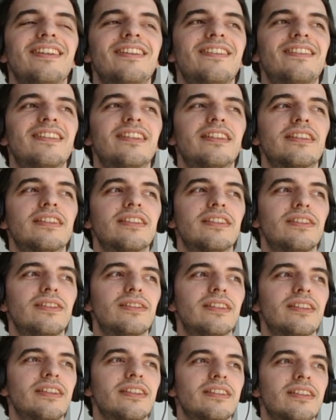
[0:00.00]

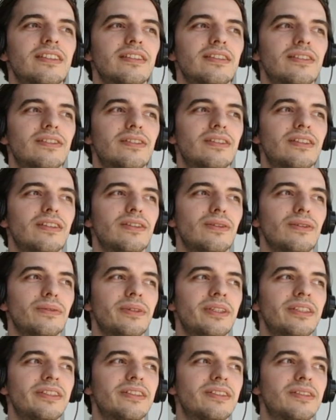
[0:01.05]
You're not
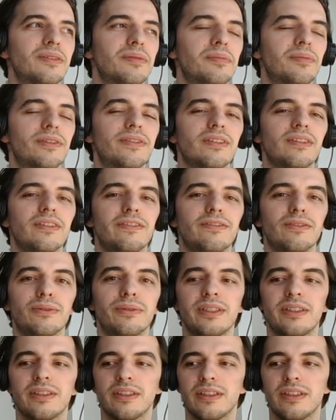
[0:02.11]
always perfectly fluent.